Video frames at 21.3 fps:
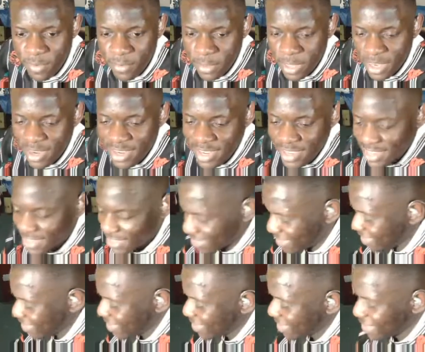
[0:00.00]
finished.
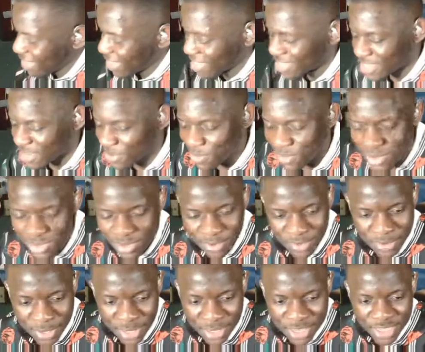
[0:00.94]
Jin Woo just
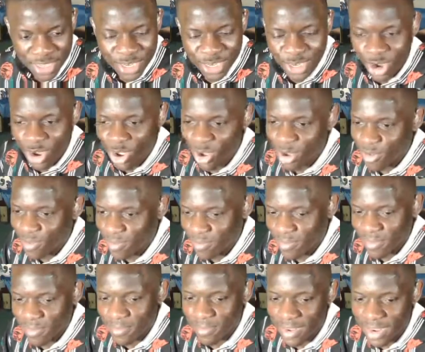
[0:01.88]
finished the job.
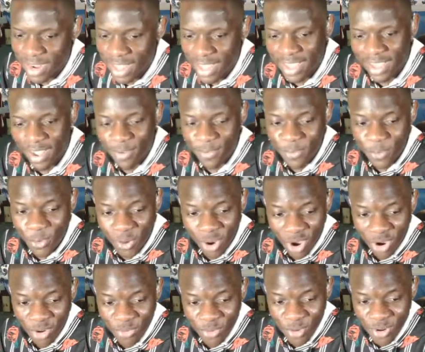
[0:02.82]
But like a full
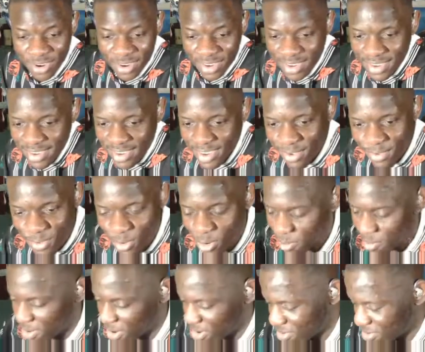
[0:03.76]
health one, like full
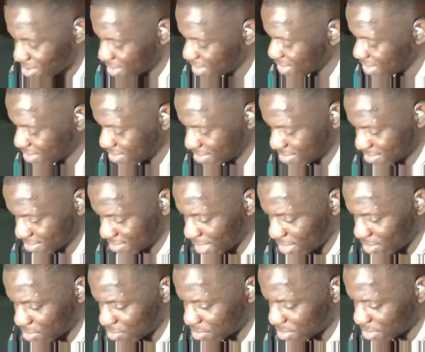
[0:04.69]
power, like that
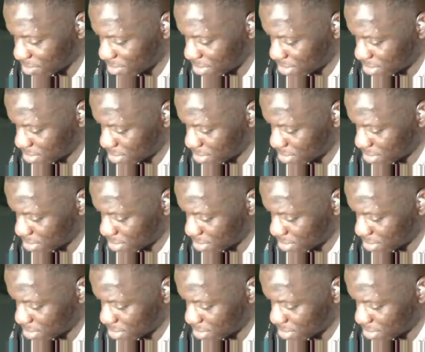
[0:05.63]
gonna be crazy.